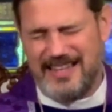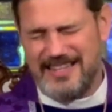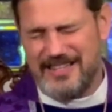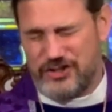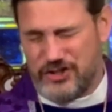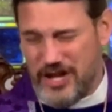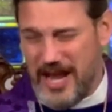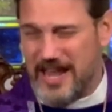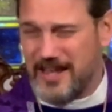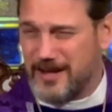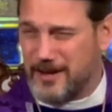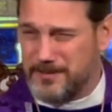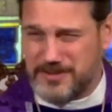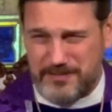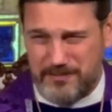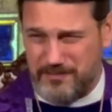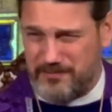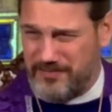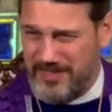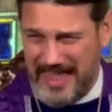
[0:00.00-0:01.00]

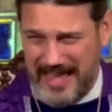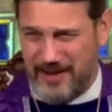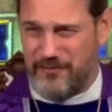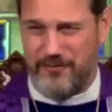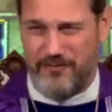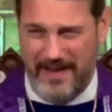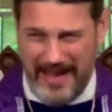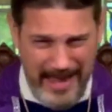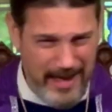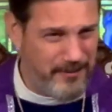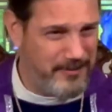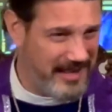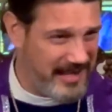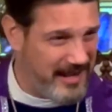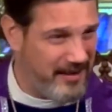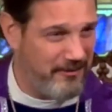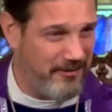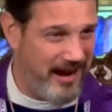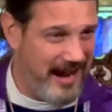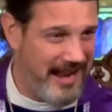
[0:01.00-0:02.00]
Jacob's like
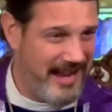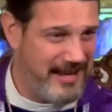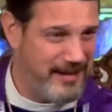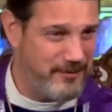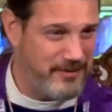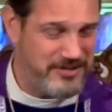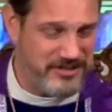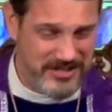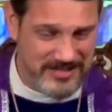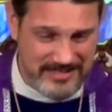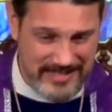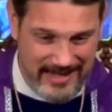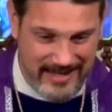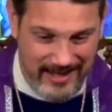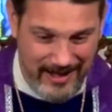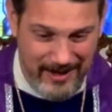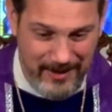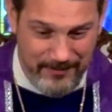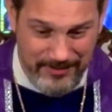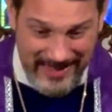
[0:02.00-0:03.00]
family, right? It was just
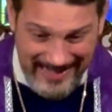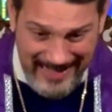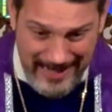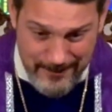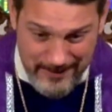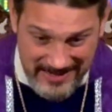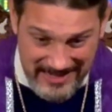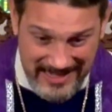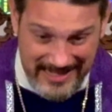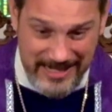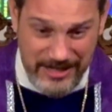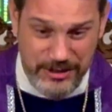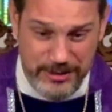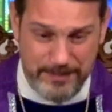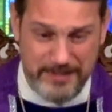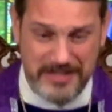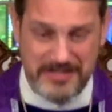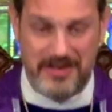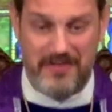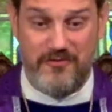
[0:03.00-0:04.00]
like they came into Egypt
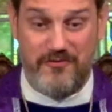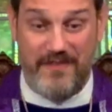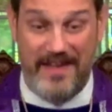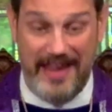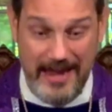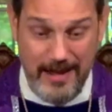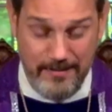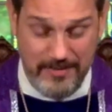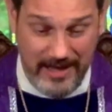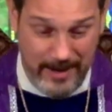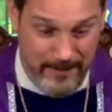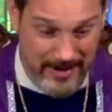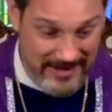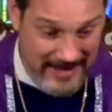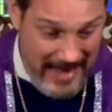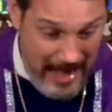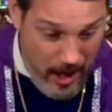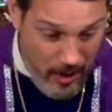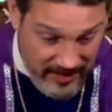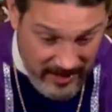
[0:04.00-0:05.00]
as a family, but
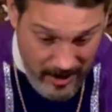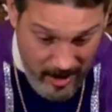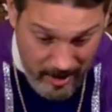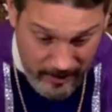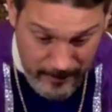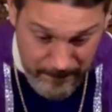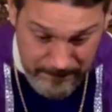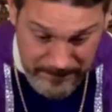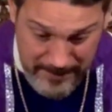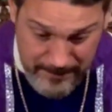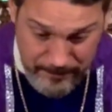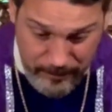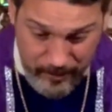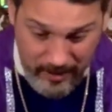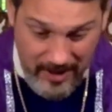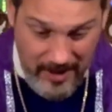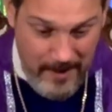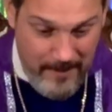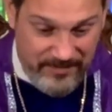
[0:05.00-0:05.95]
now they are a people.